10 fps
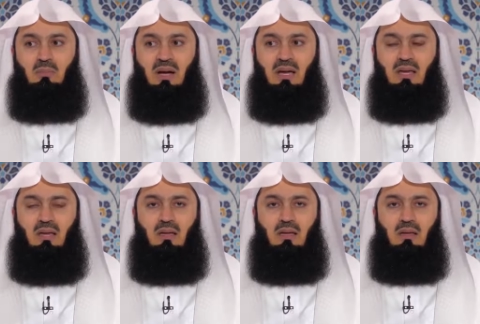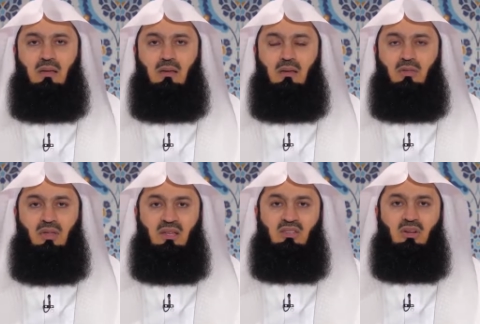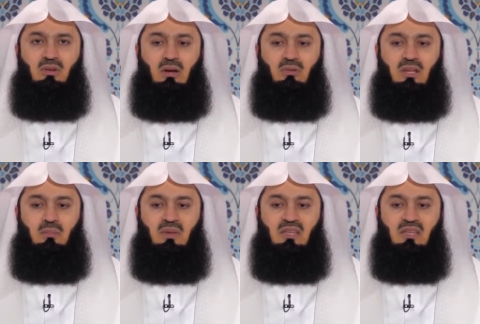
by things around him.